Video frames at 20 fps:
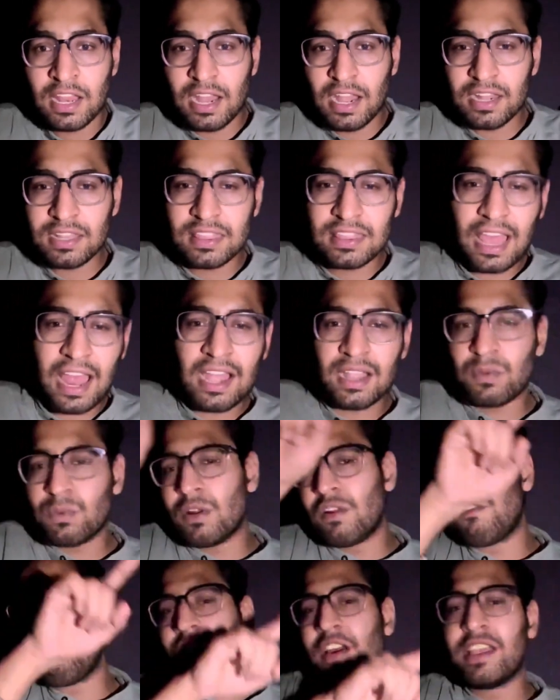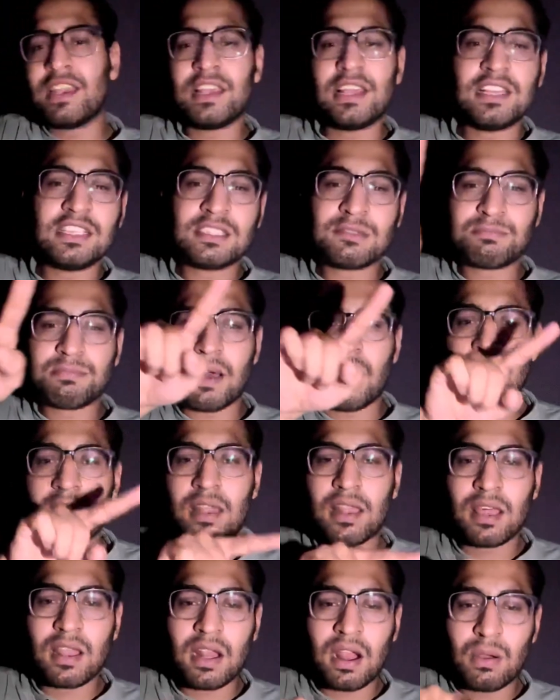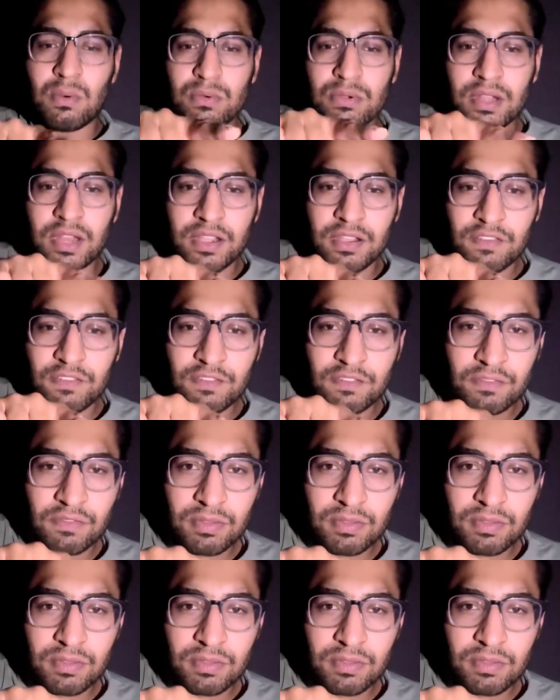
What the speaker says: and that will finally spiral around and